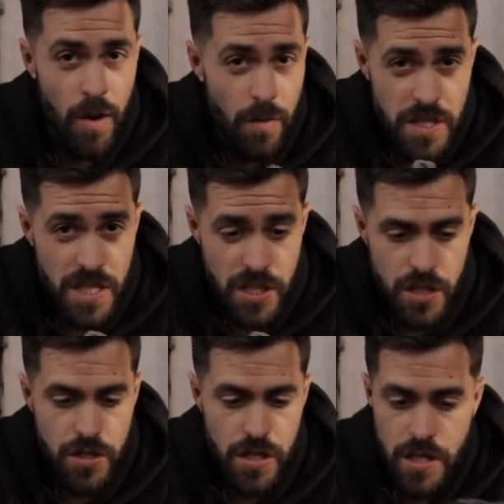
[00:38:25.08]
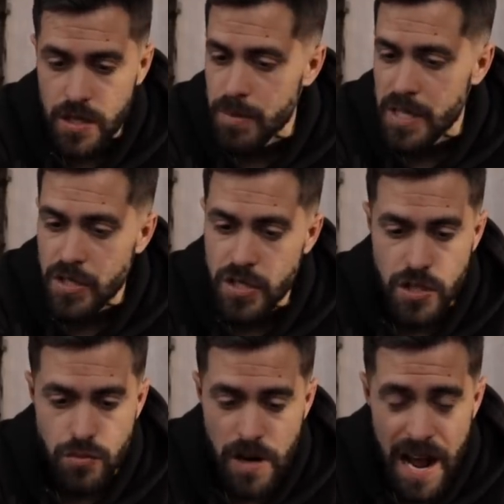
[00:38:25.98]
Obviously, it's it can be used
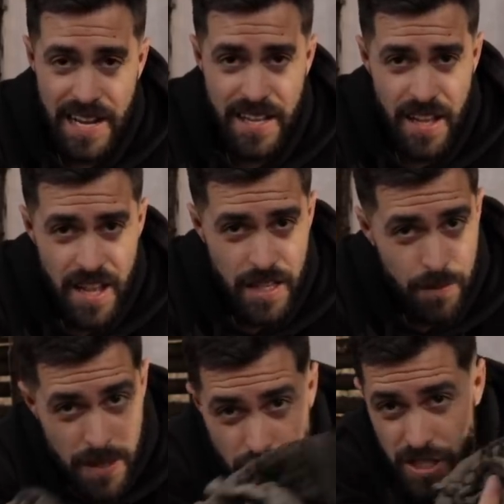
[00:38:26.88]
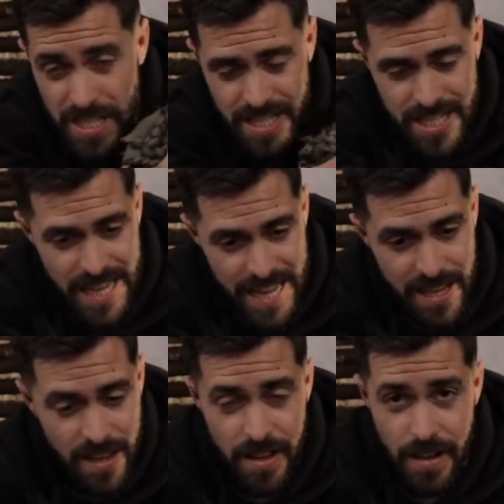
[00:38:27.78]
as a rag. It can be used as a sling.